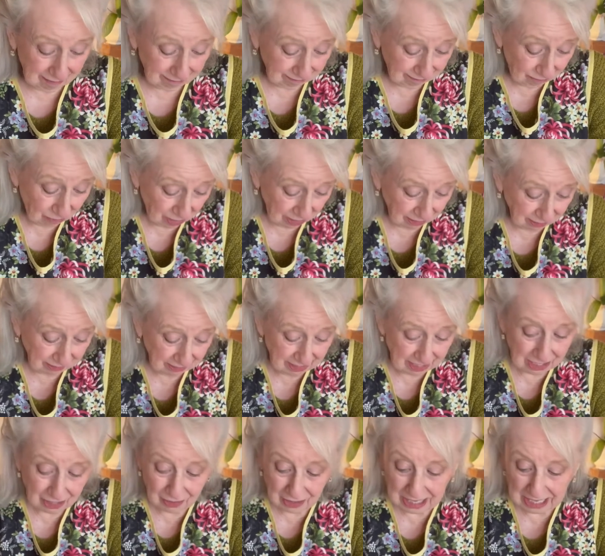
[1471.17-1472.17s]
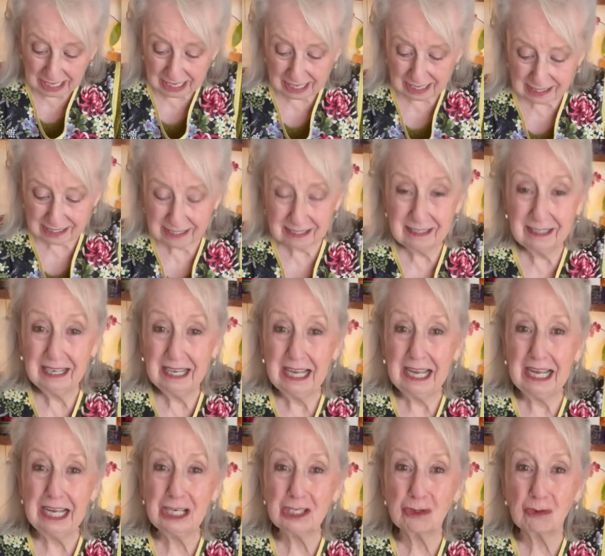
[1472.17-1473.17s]
Well, here it is.
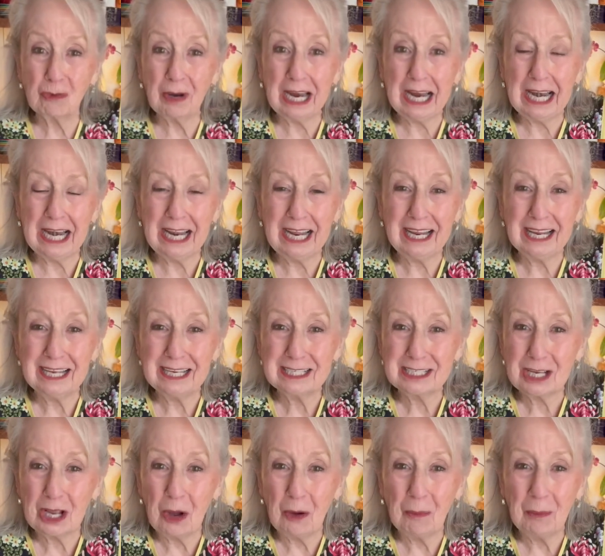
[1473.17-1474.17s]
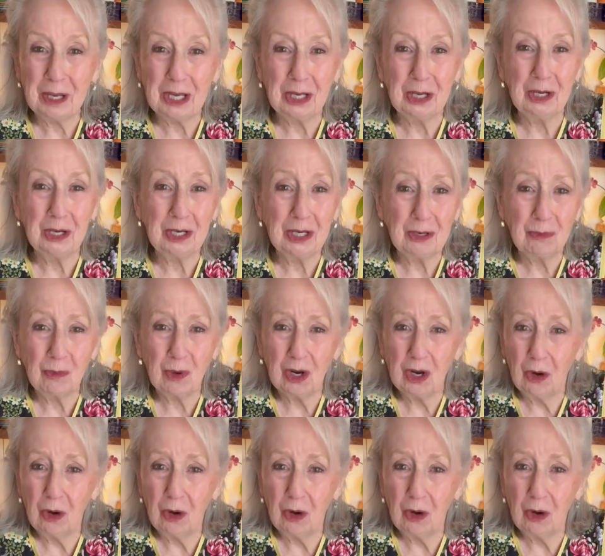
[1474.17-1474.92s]
It's ready. It's gonna be good.